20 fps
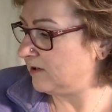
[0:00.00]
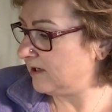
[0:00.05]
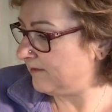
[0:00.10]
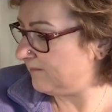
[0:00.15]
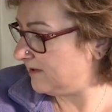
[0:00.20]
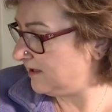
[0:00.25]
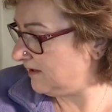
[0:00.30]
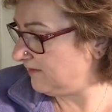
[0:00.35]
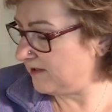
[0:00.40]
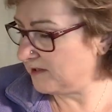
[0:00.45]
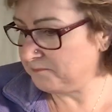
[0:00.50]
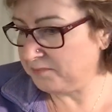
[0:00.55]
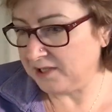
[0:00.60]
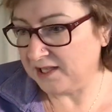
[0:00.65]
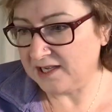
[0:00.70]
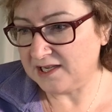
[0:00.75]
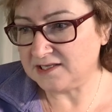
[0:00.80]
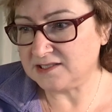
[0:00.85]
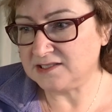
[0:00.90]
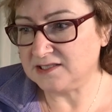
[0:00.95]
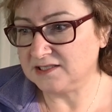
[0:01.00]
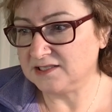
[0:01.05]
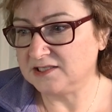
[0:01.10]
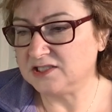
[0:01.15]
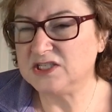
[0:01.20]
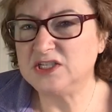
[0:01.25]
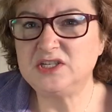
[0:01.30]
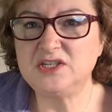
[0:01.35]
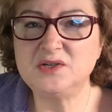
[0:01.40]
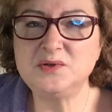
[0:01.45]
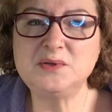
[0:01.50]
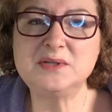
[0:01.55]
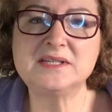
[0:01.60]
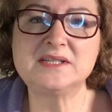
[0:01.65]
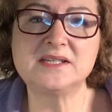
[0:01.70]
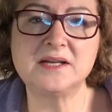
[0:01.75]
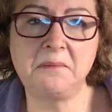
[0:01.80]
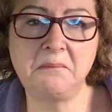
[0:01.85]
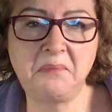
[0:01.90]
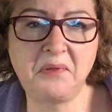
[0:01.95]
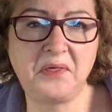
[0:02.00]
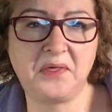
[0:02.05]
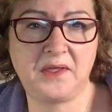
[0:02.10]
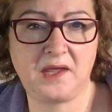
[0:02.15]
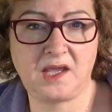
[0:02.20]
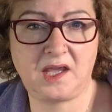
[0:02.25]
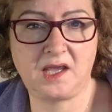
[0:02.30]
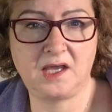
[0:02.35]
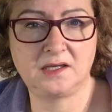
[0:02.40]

have anything planned, do something.